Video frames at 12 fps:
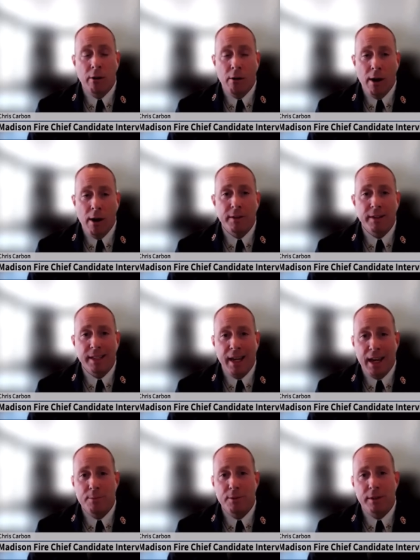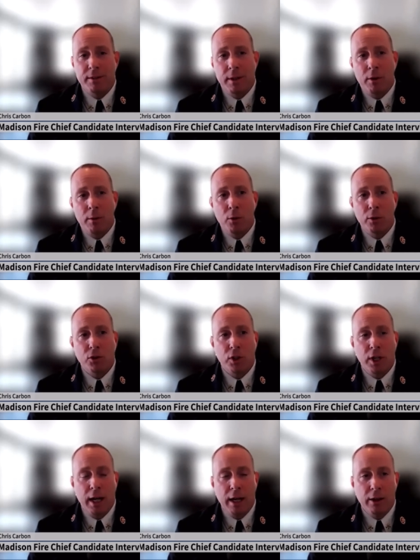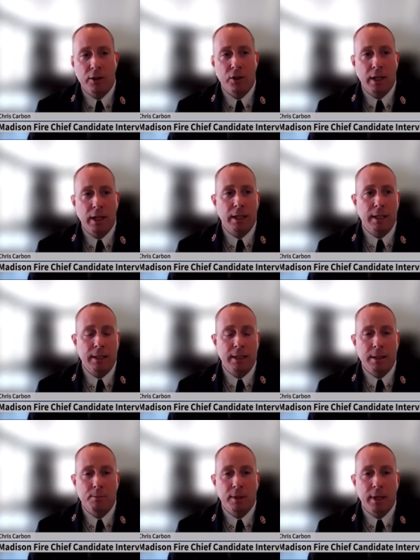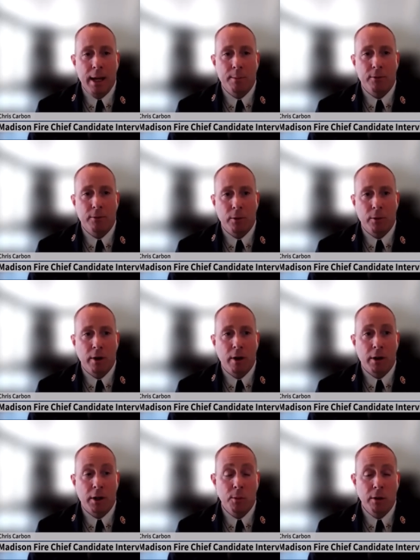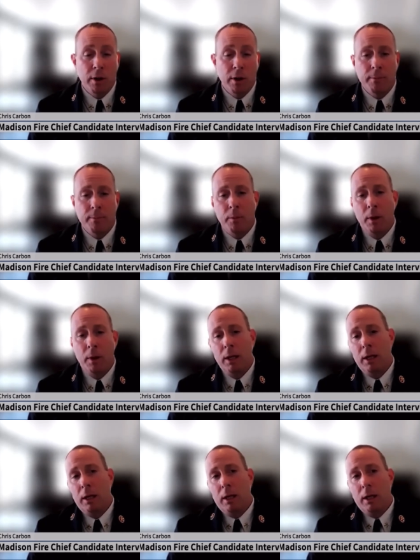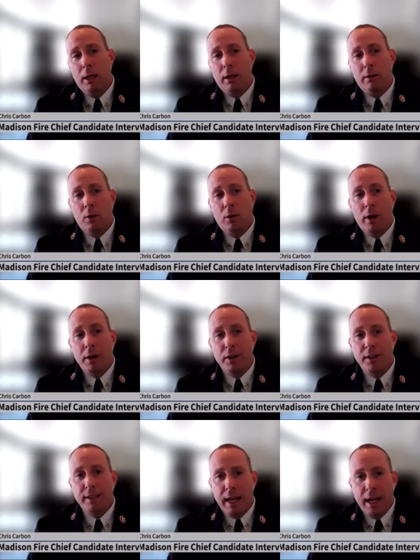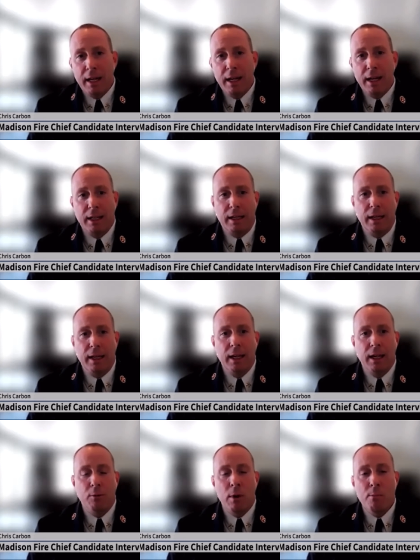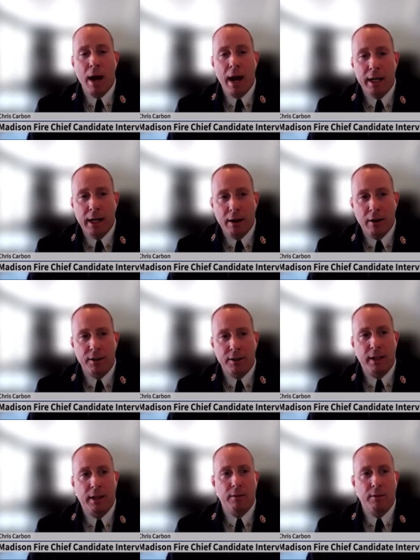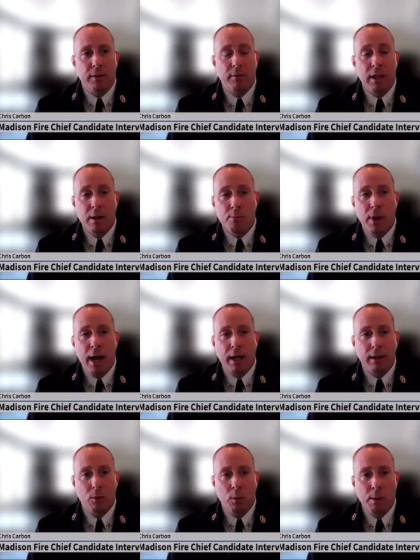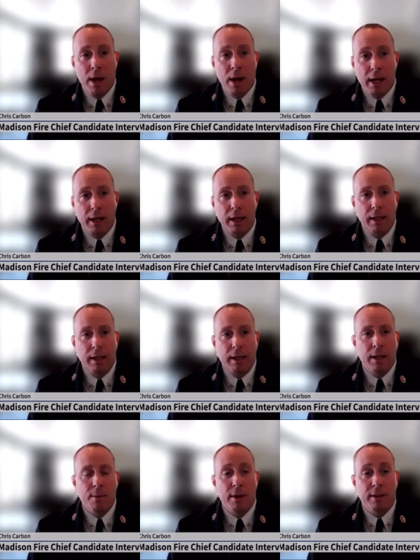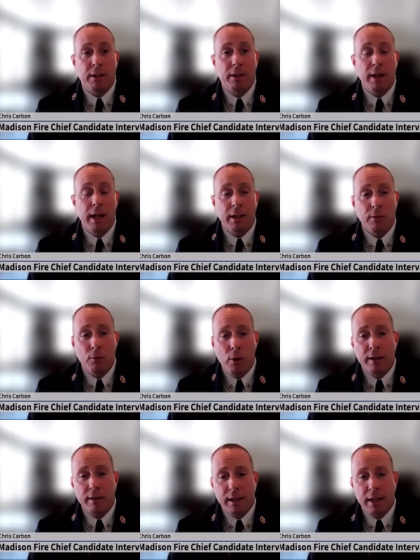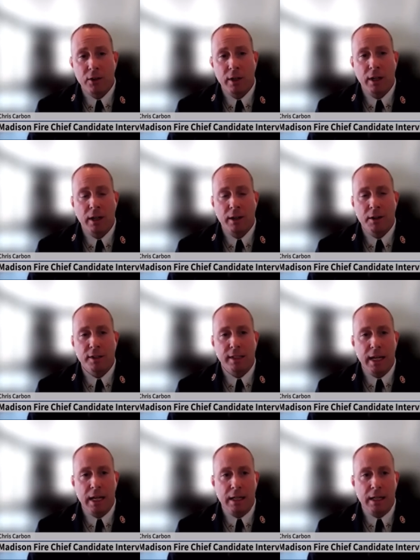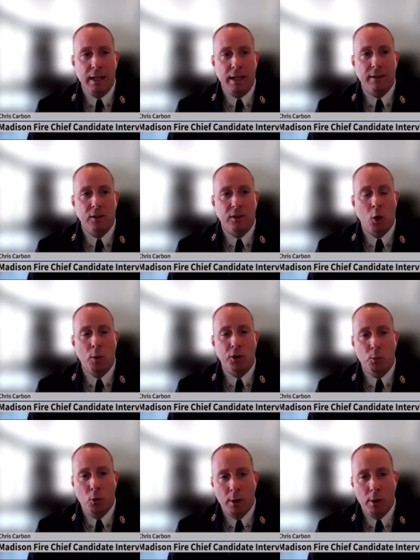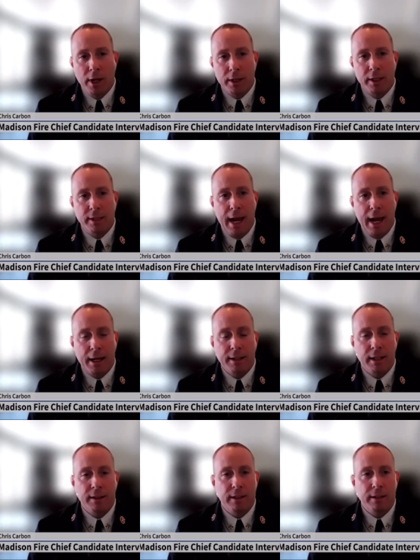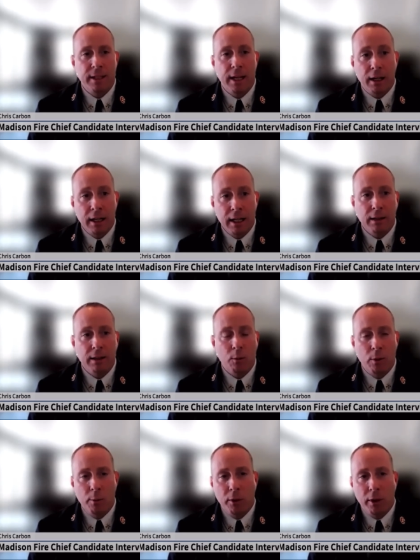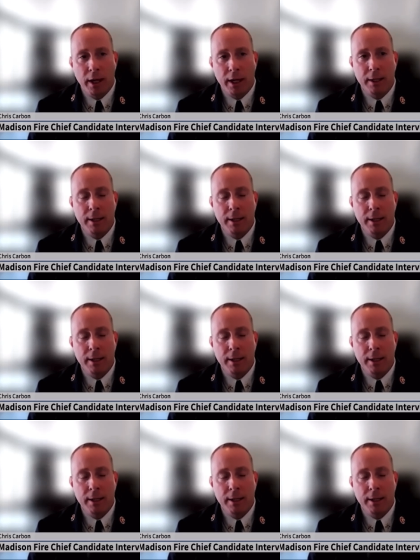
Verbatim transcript: are oftentimes at some of the most challenging um, times for our community. So, understanding and reminding ourselves of the impact that we make um, as a collective organization and understanding that it's so much more about the tactics and technique that we apply,